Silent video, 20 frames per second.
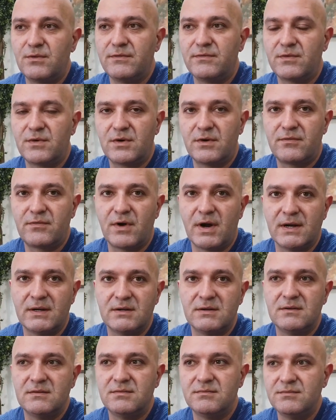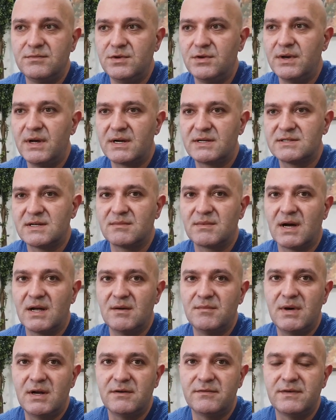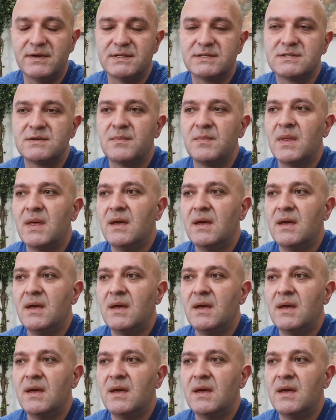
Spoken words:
Refer a friend, you get some kind of benefits.